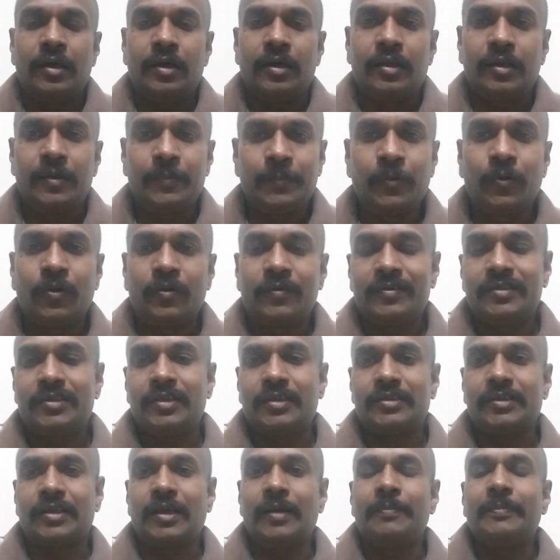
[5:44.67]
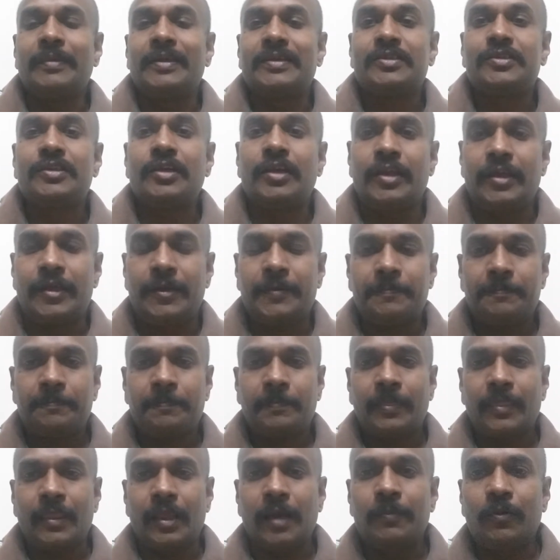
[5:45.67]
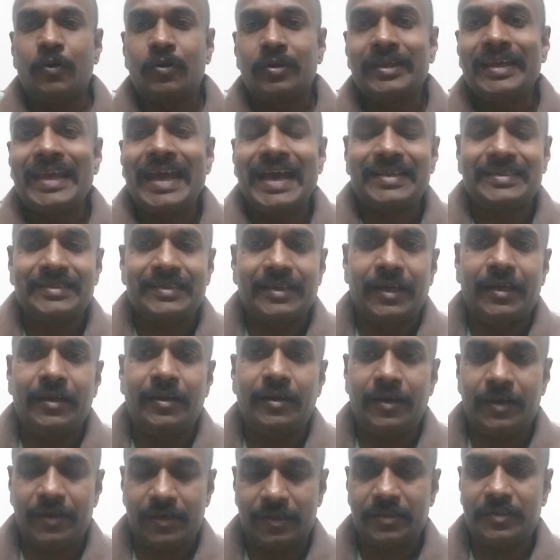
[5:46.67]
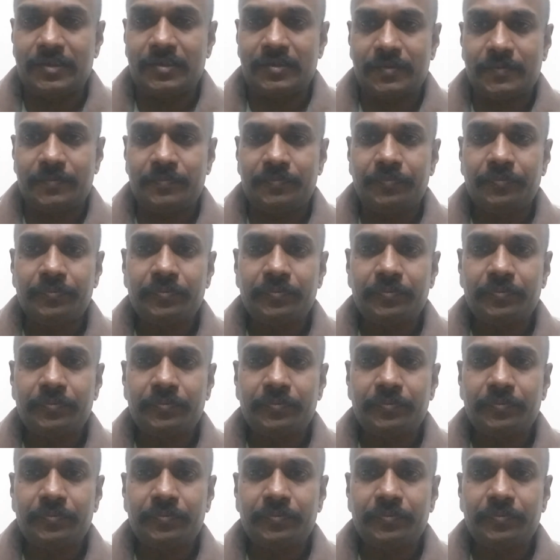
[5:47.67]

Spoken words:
report which has come yesterday about gas hydrates.